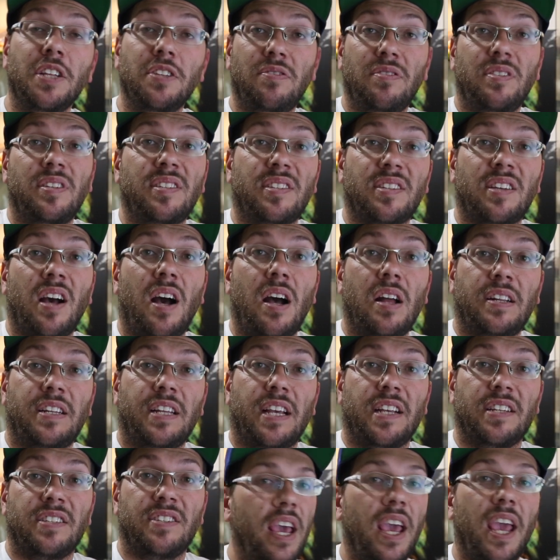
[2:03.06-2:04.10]
to this
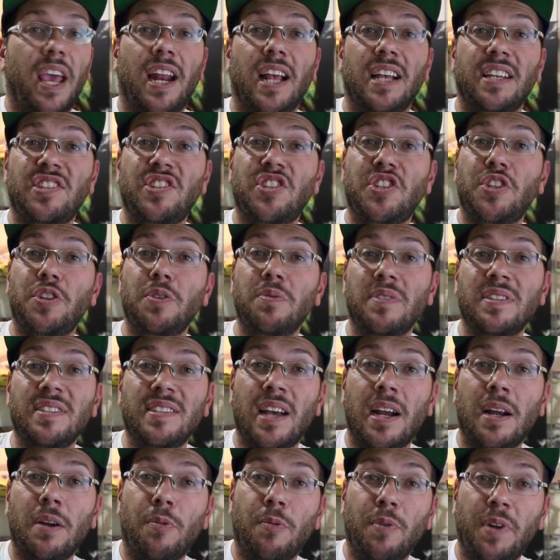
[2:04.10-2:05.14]
contest. And as soon as
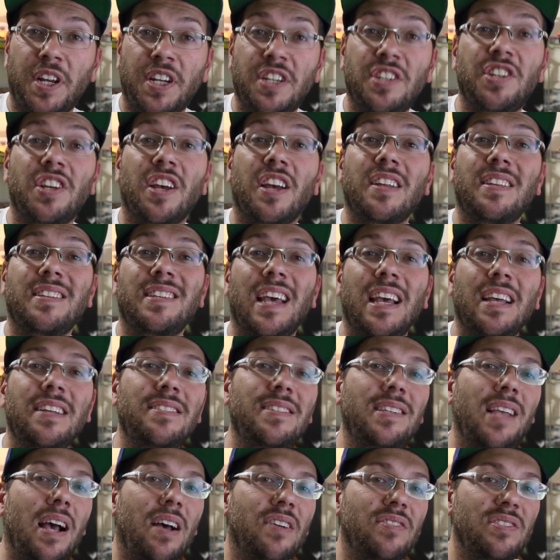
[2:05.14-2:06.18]
I reach
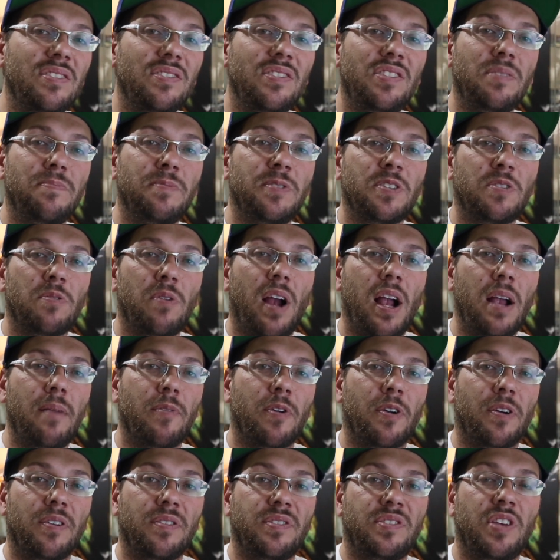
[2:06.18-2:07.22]
10,000
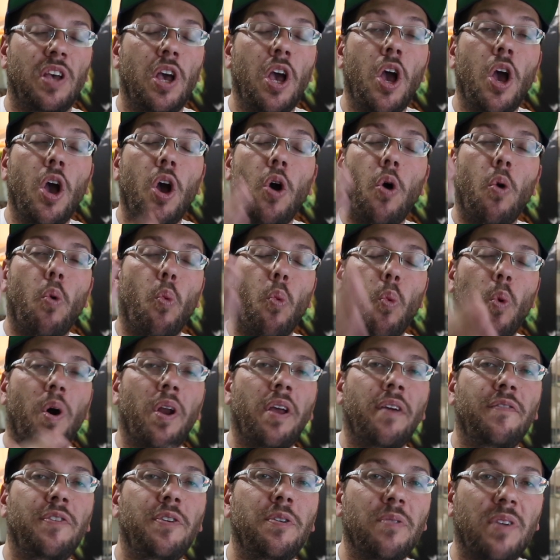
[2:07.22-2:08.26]
subscribers,
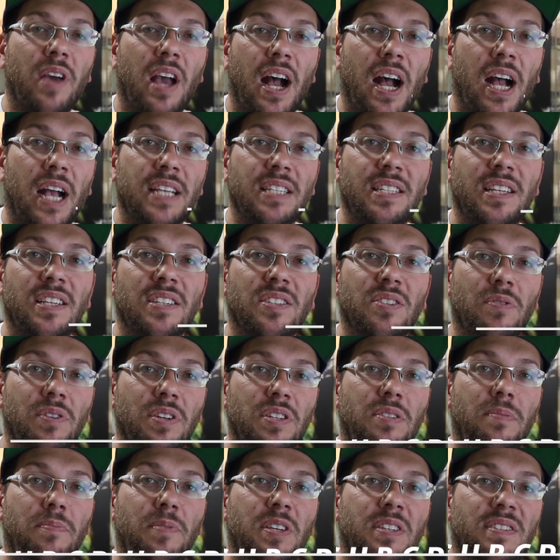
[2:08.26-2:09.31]
one of you guys is
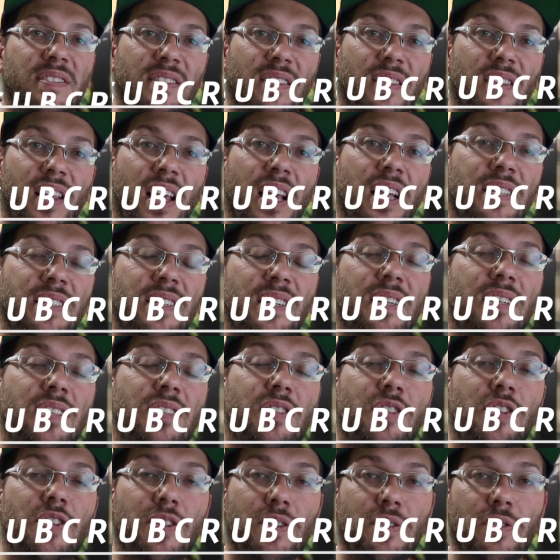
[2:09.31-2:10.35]
going to be
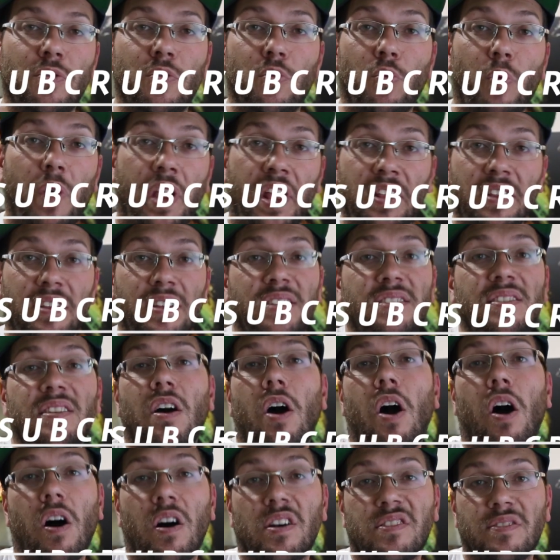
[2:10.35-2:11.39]
selected to win
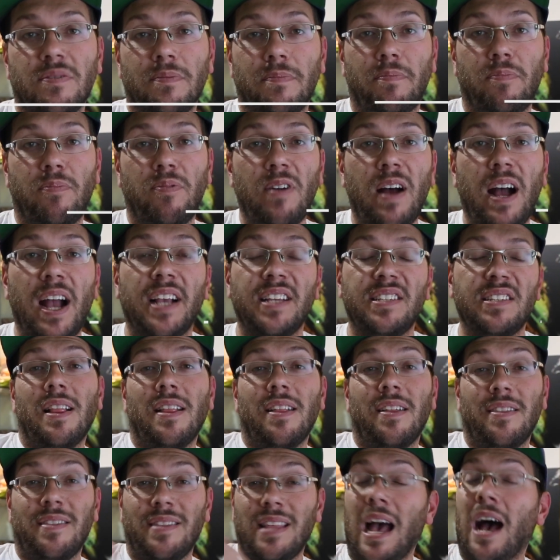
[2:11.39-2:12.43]
this awesome prize.
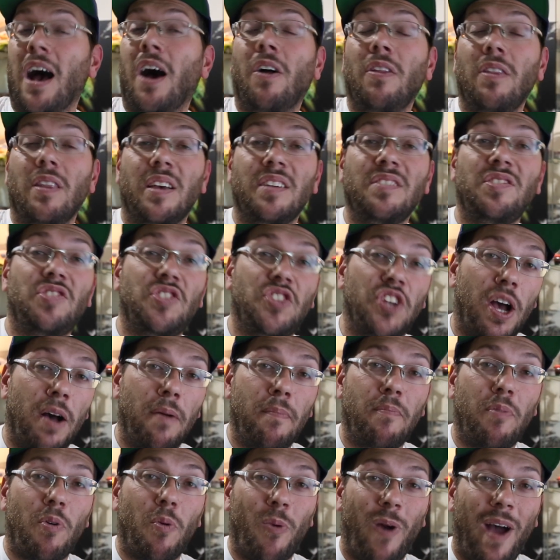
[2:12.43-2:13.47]
Now let's
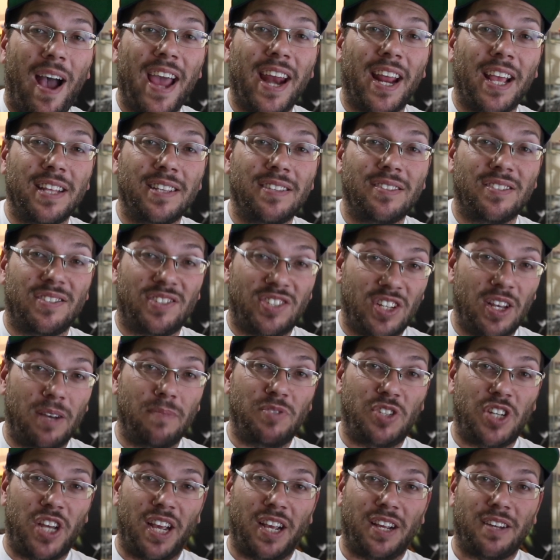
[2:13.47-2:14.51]
jump right in the
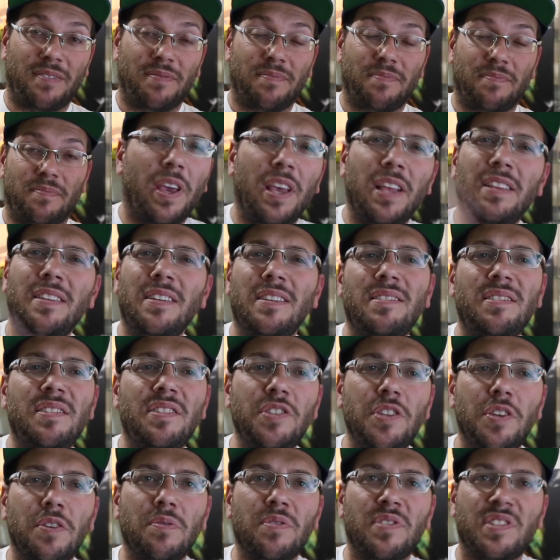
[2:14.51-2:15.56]
subject. In
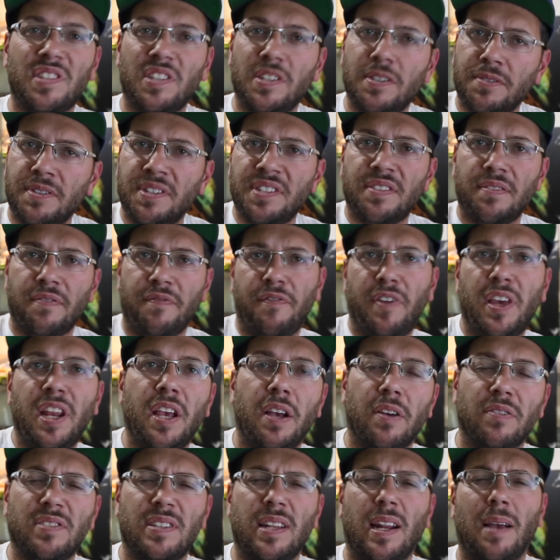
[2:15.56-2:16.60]
this new series of
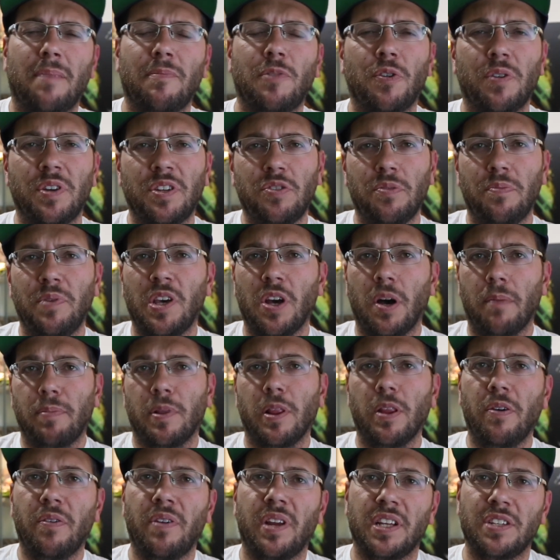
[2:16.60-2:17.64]
videos that I'm going to be
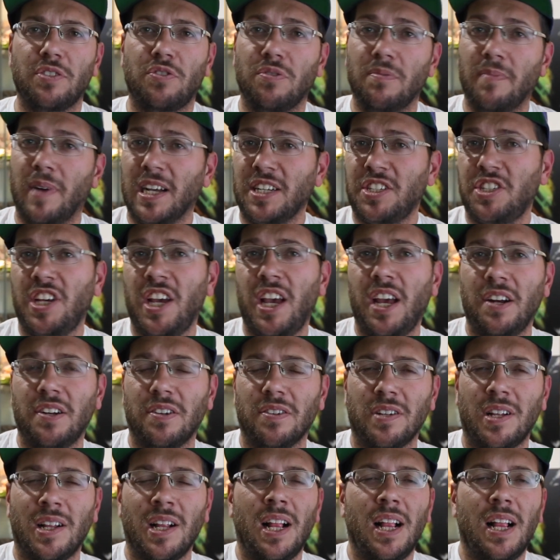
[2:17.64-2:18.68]
uploading to my
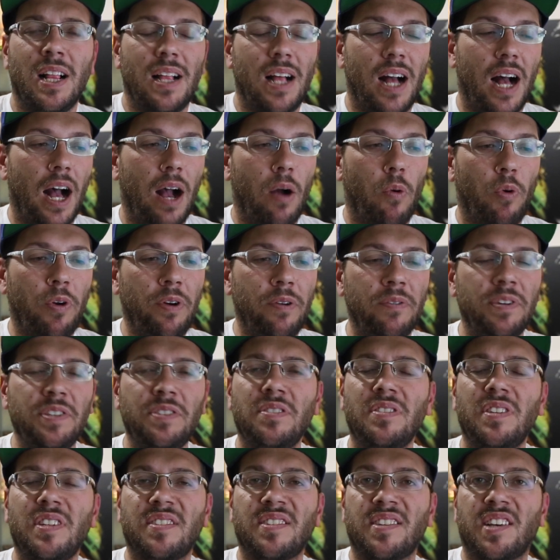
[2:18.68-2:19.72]
channel, we're going
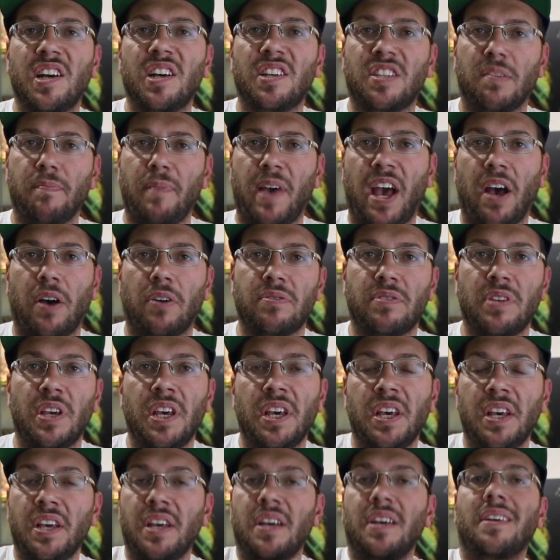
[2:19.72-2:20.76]
to discuss about
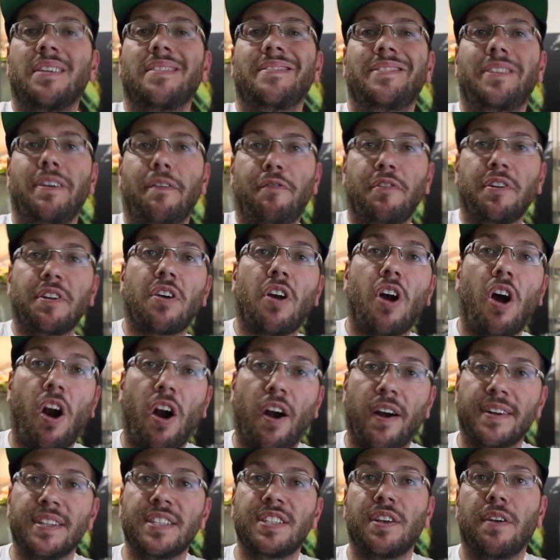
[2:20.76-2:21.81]
different
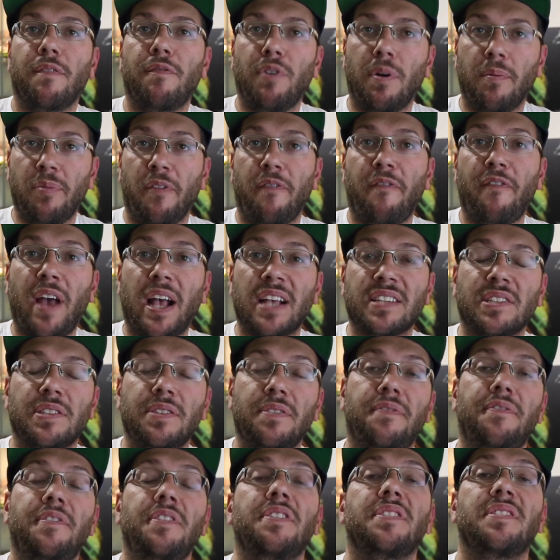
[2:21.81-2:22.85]
cars from the Fast
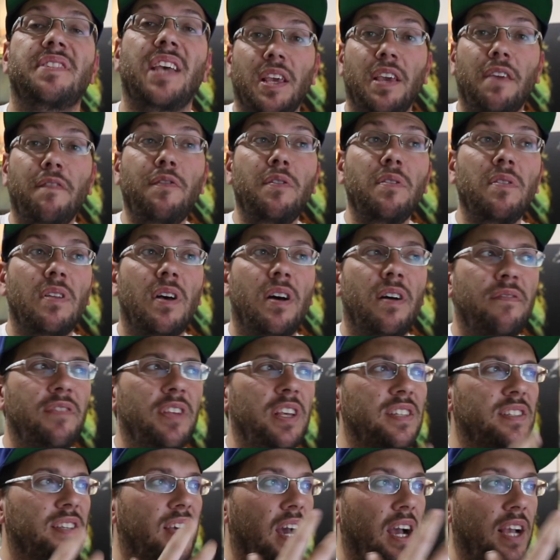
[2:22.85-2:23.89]
and the Furious. If you love
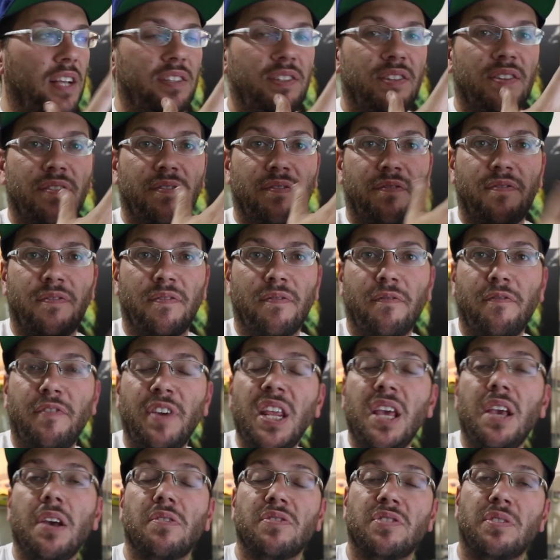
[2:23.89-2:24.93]
these kinds of
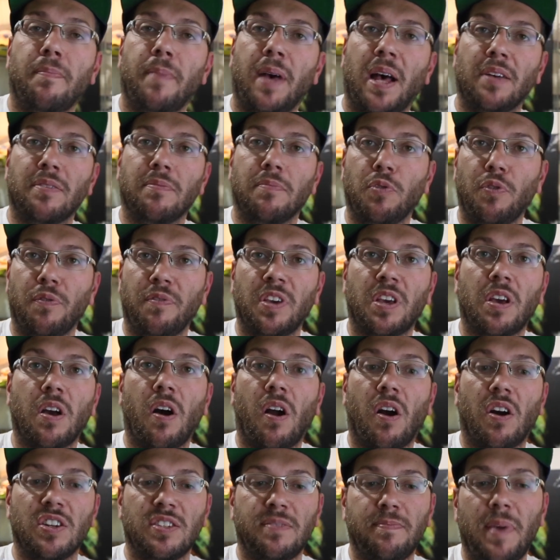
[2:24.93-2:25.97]
videos about movie
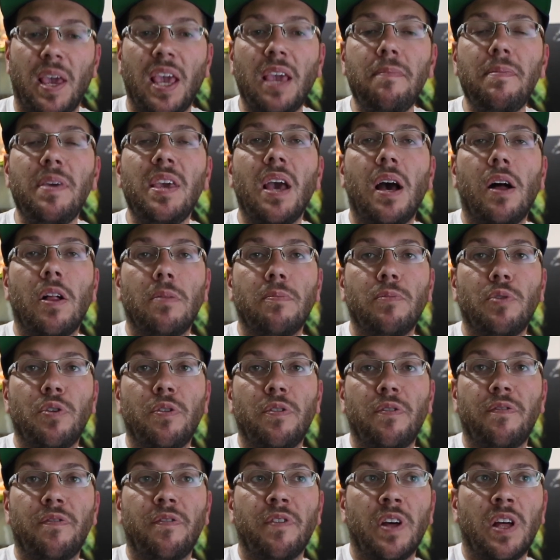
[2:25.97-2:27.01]
cars, maybe I'll
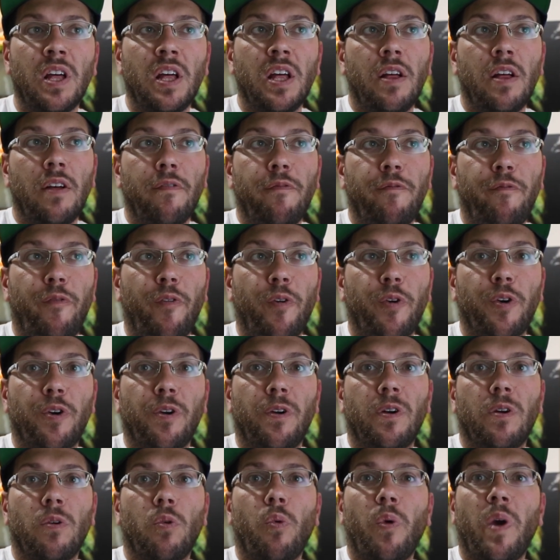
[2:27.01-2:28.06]
move
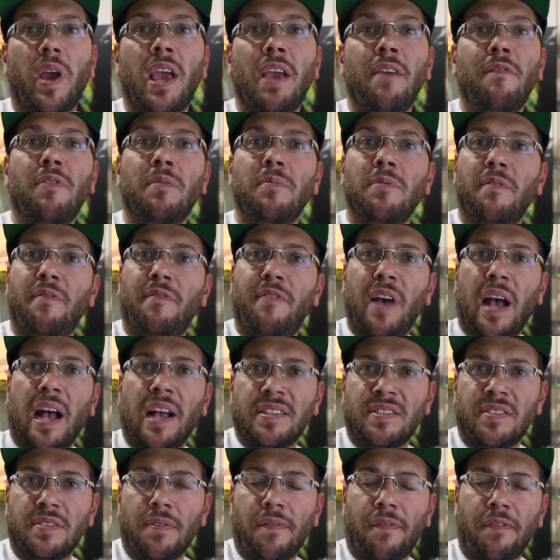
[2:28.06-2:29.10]
further away from the
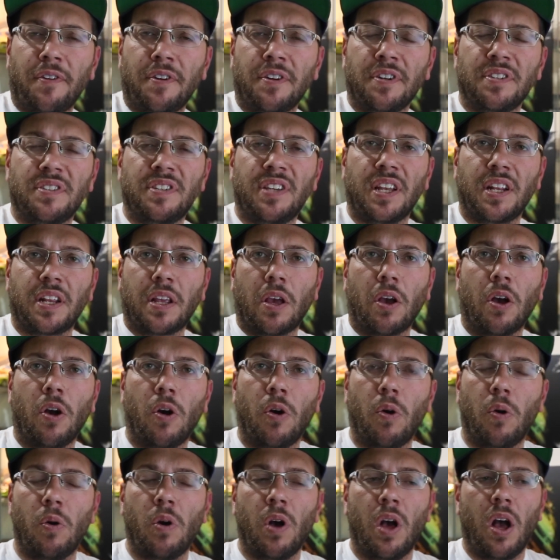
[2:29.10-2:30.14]
Fast and the Furious and
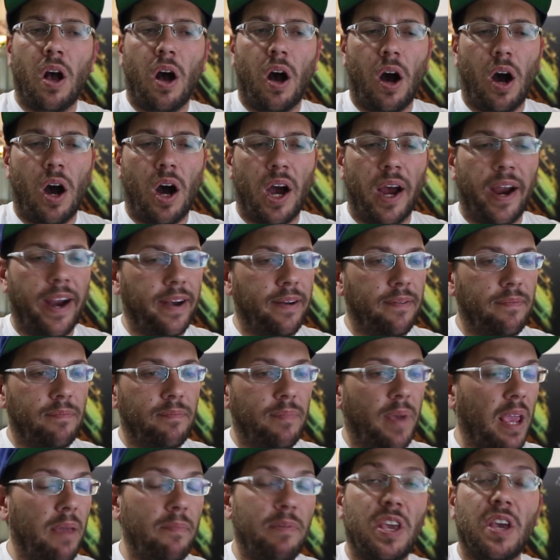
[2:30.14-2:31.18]
go
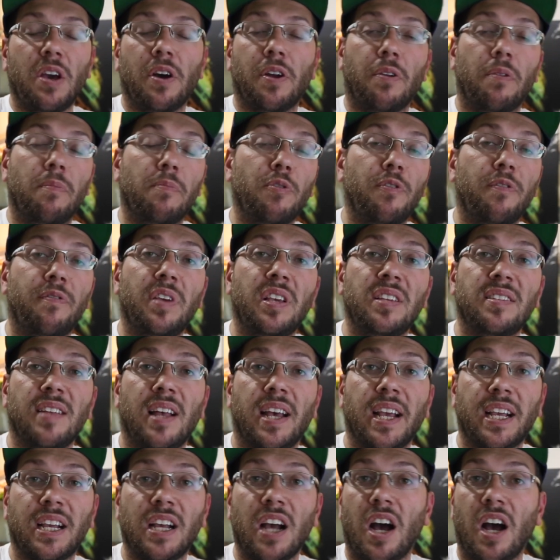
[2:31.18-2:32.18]
on maybe other movies like